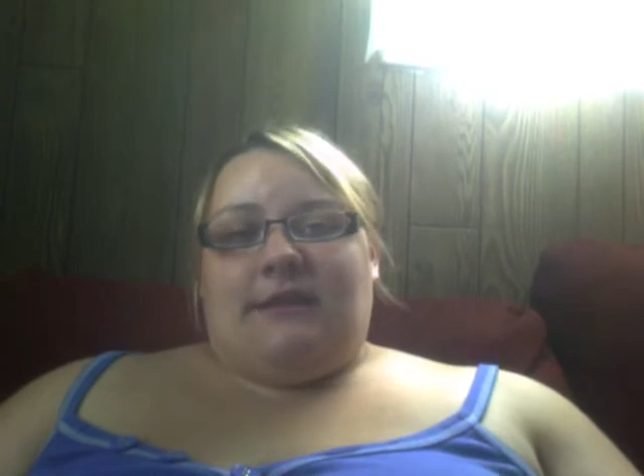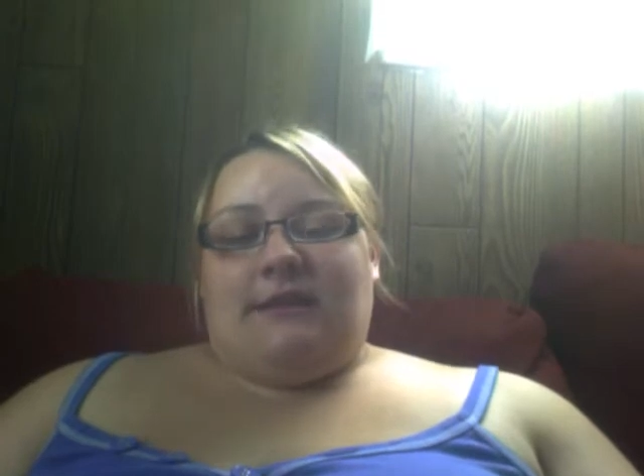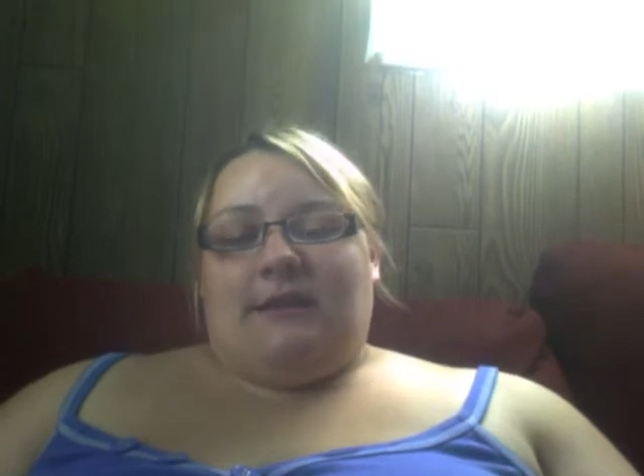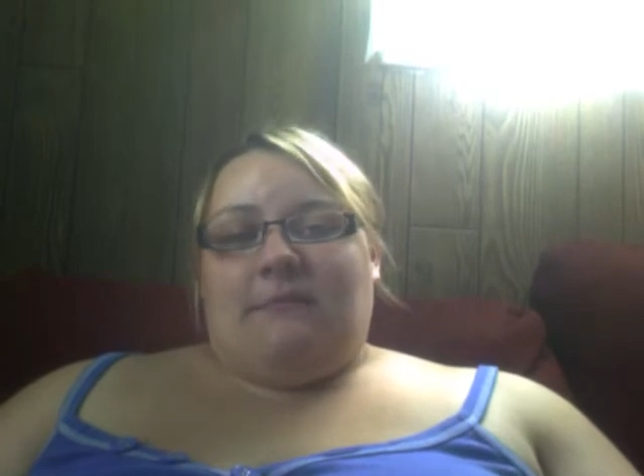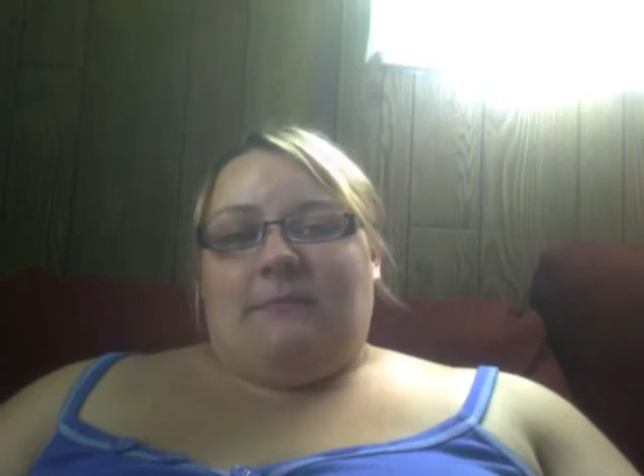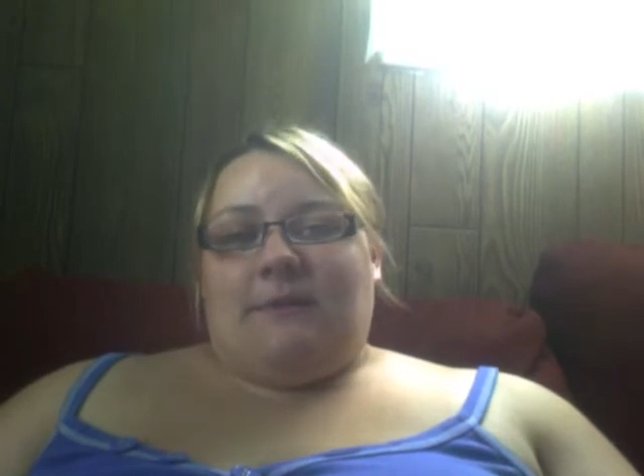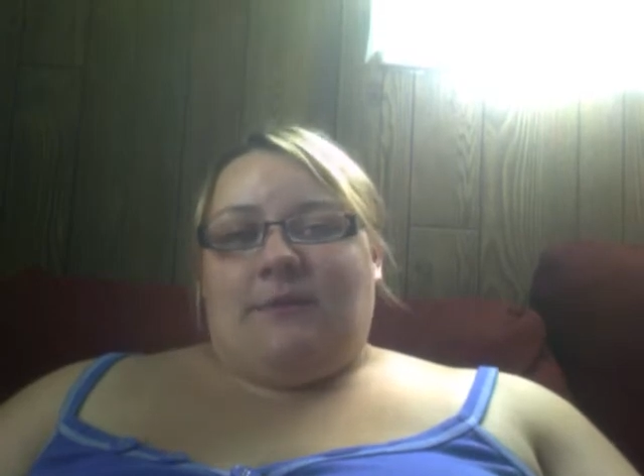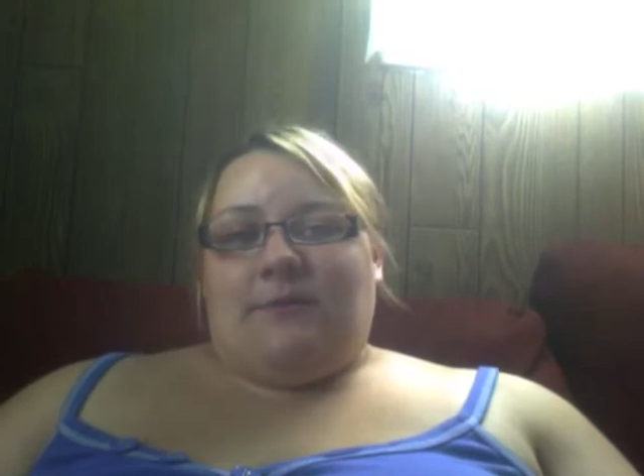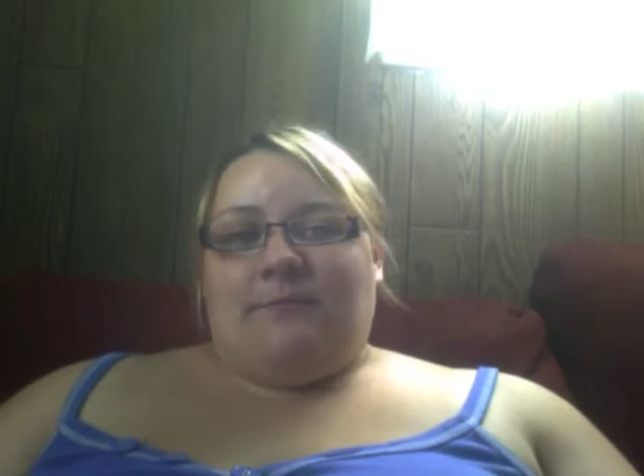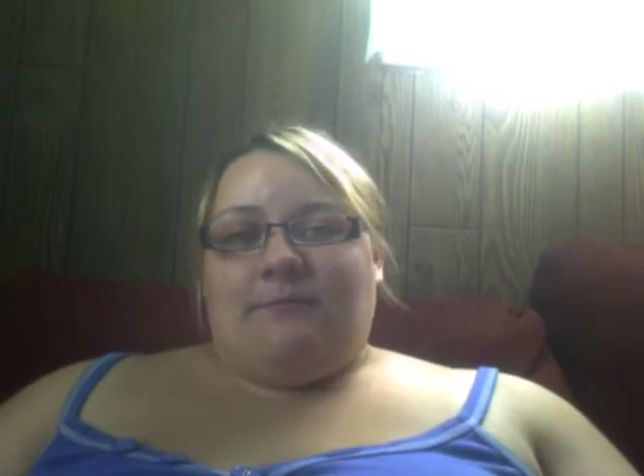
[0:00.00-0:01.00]
day that I've been
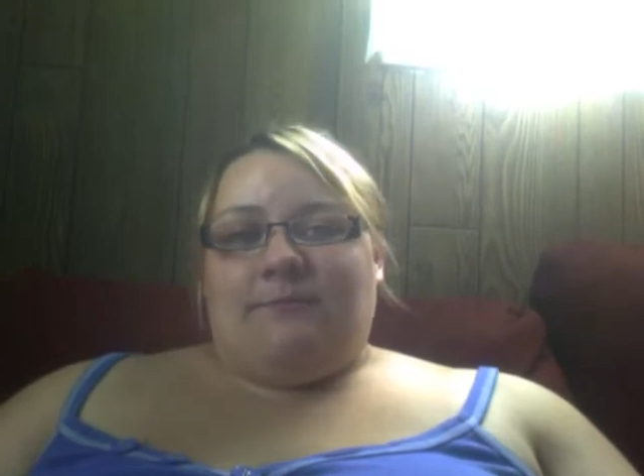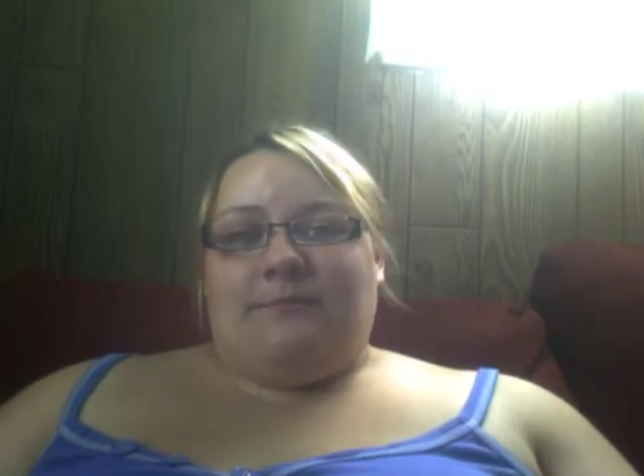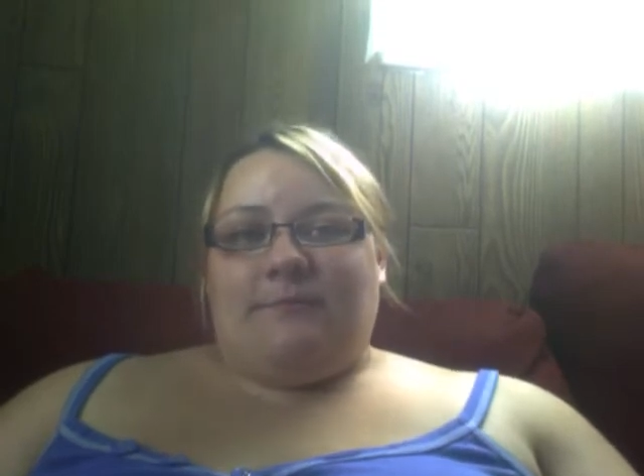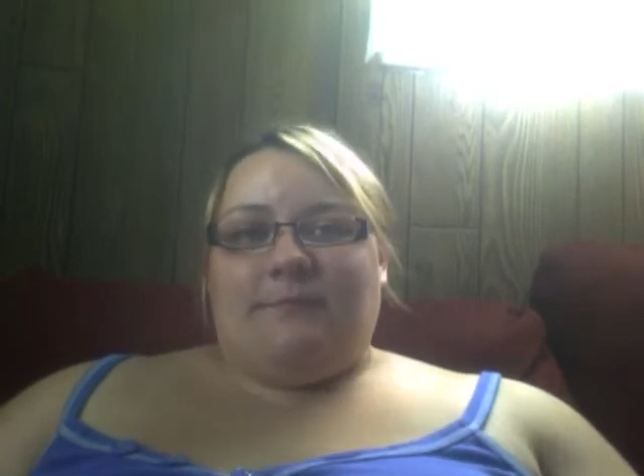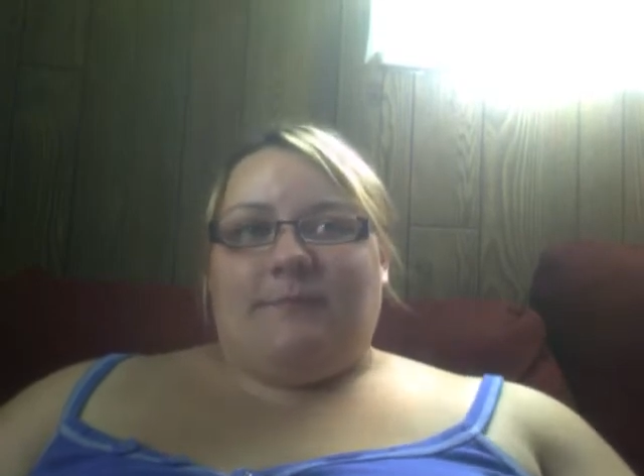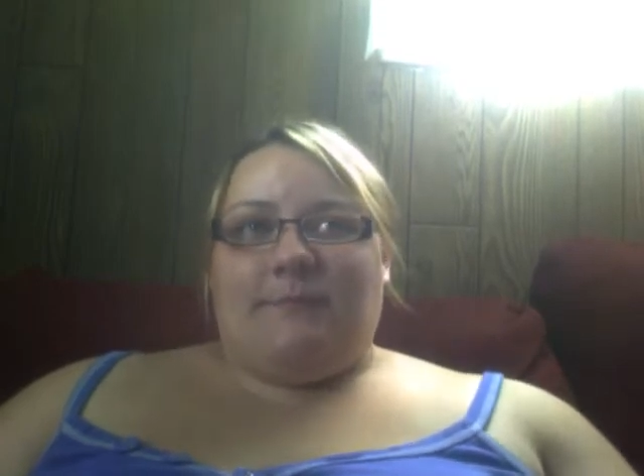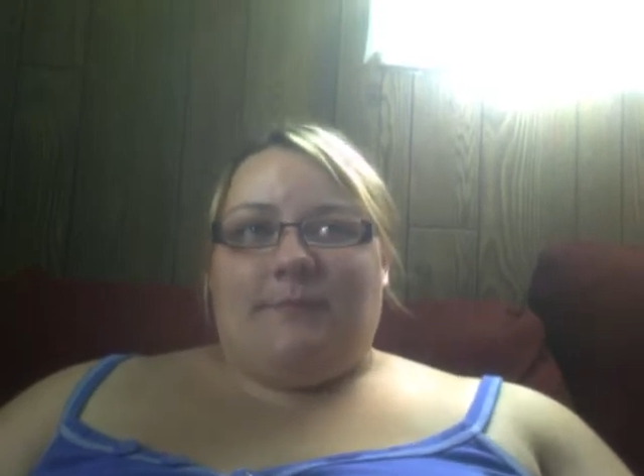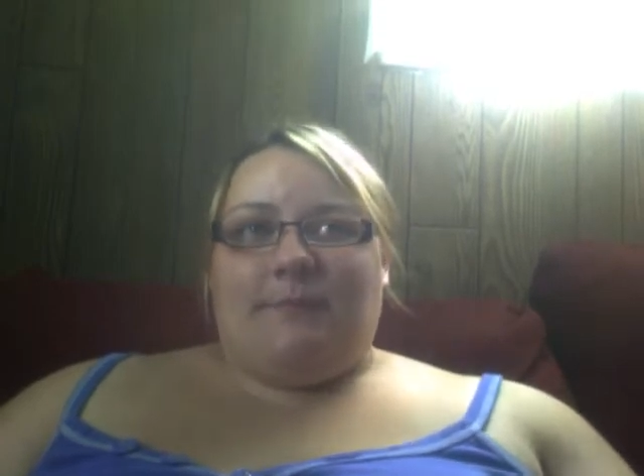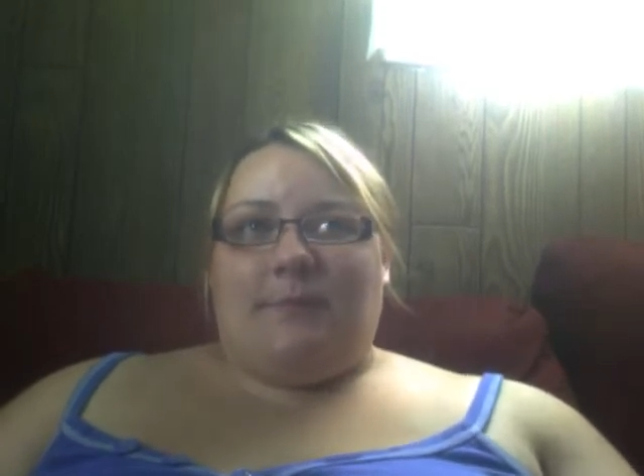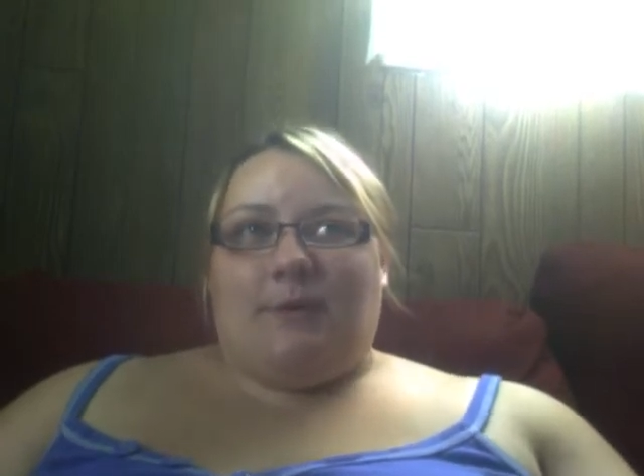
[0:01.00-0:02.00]
home
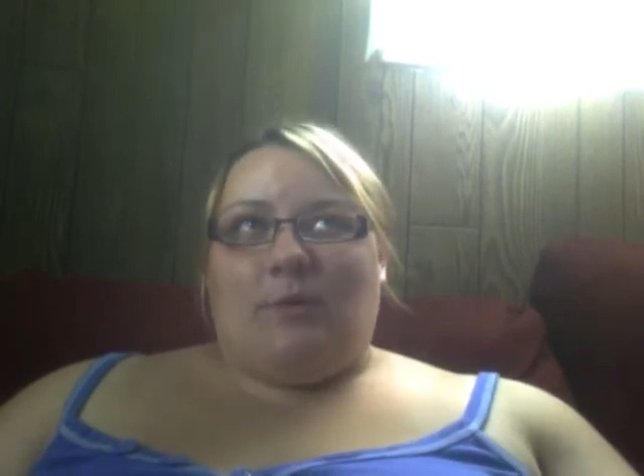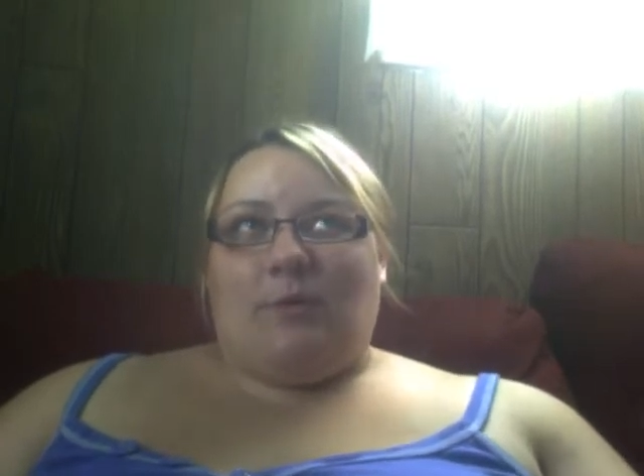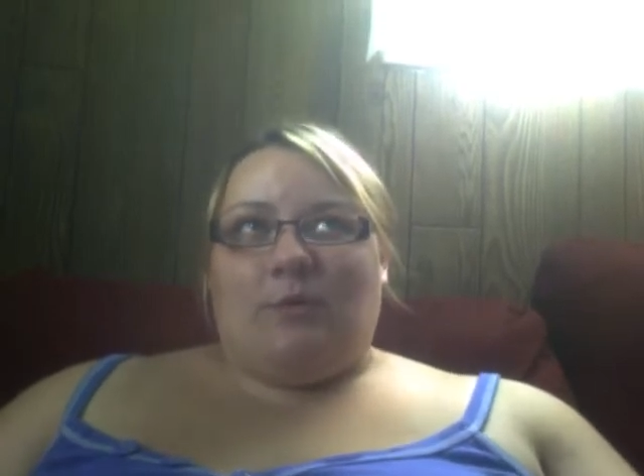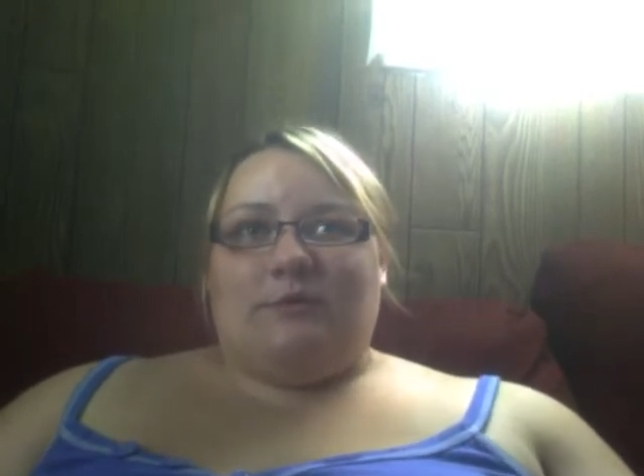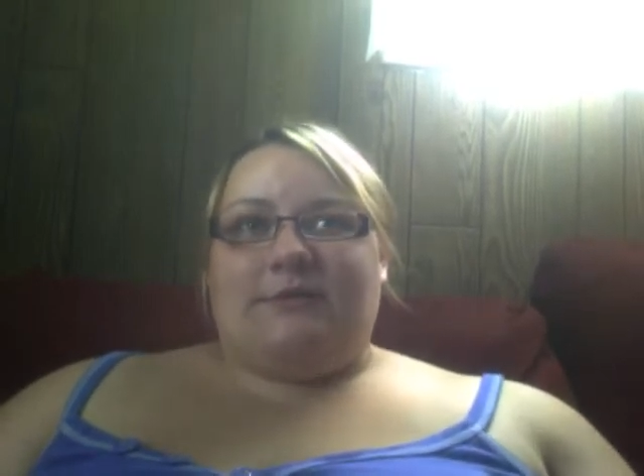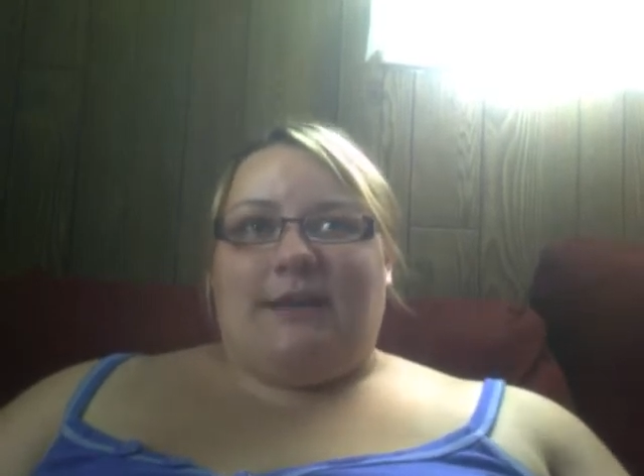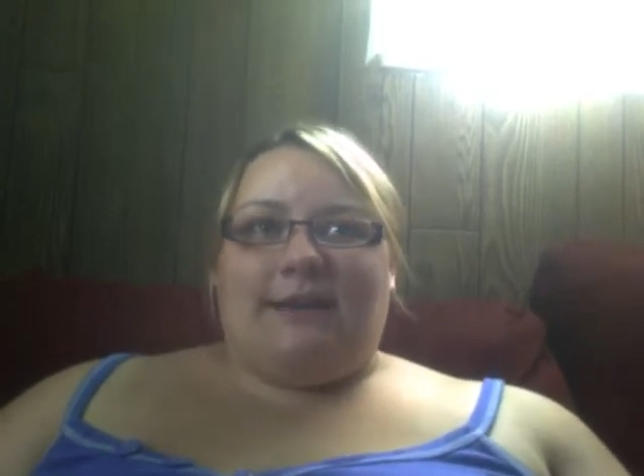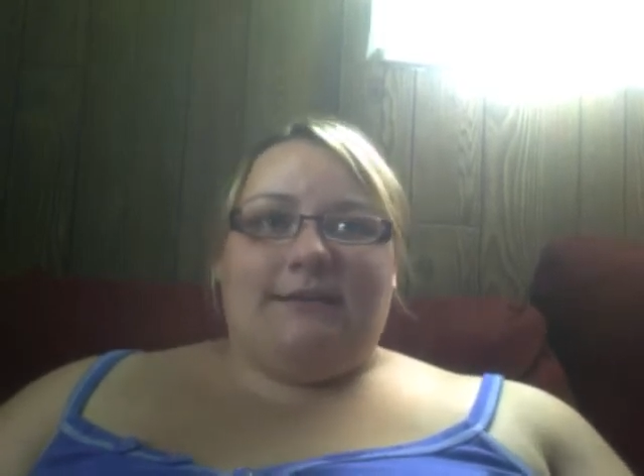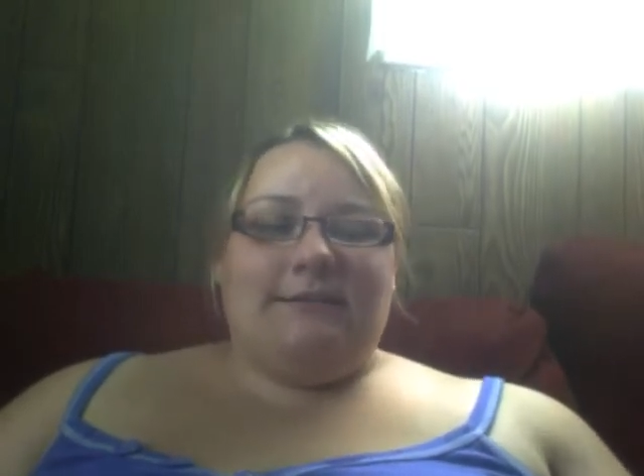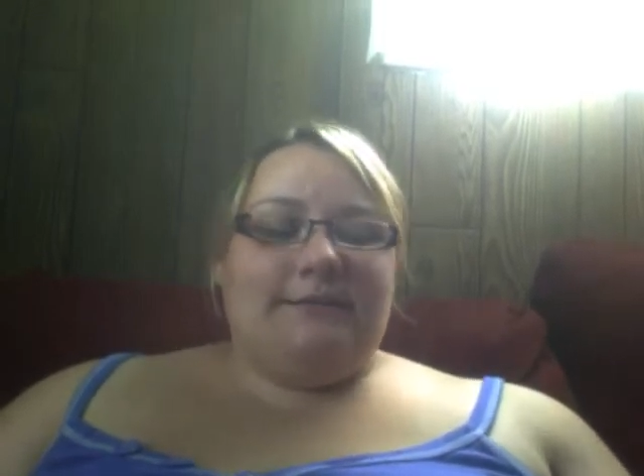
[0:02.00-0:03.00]
the whole
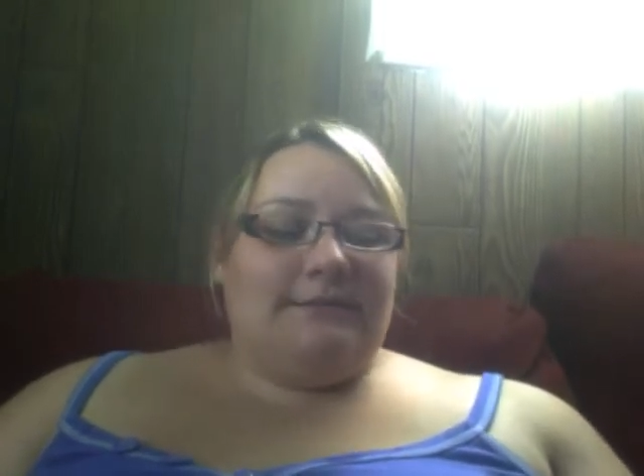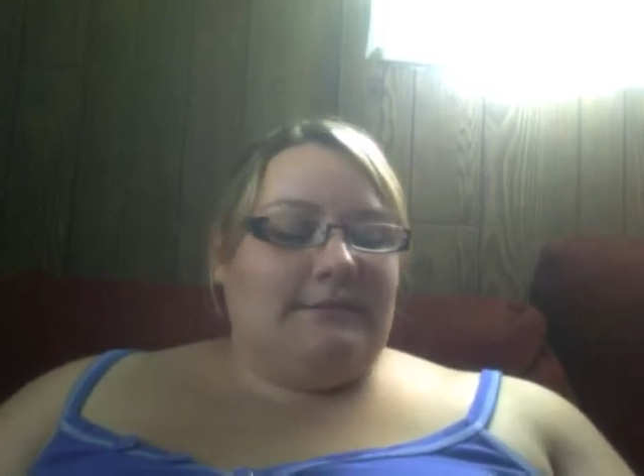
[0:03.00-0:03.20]
day.